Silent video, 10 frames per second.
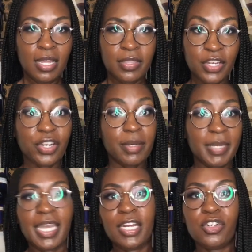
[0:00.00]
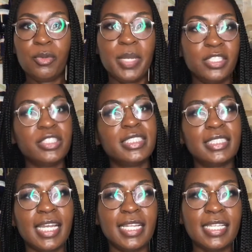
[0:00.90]
they're going to be getting new pictures and
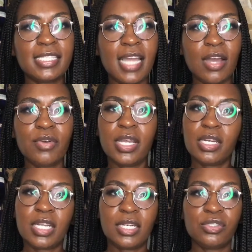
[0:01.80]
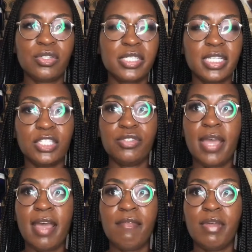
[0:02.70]
taking these down, and a lot of stores can let you
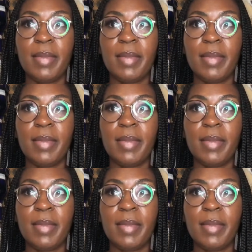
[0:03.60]
have them.